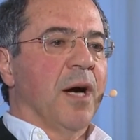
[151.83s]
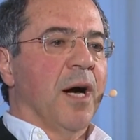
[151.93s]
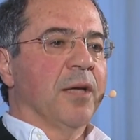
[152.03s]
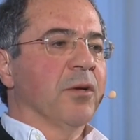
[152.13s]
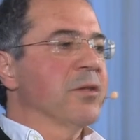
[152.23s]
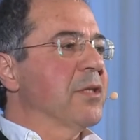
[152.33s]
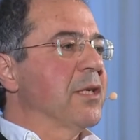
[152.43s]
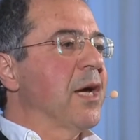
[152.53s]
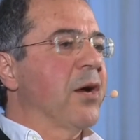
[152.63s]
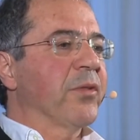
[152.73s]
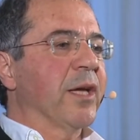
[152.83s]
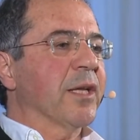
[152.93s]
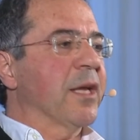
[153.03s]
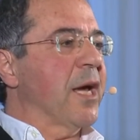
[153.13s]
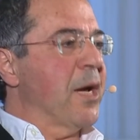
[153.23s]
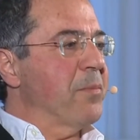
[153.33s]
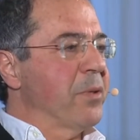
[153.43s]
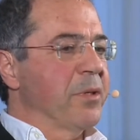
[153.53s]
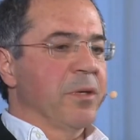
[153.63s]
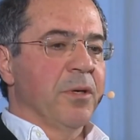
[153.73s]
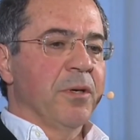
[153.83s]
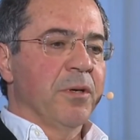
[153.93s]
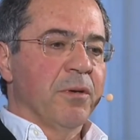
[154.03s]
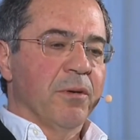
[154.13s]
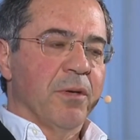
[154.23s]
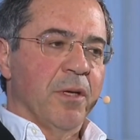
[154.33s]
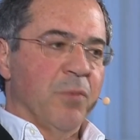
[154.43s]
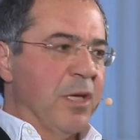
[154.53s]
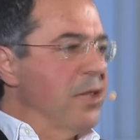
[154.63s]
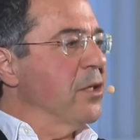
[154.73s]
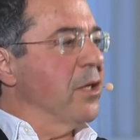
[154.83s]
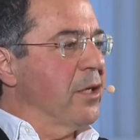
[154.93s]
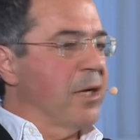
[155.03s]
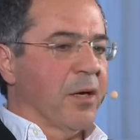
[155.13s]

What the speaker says: I don't see how that can happen immediately.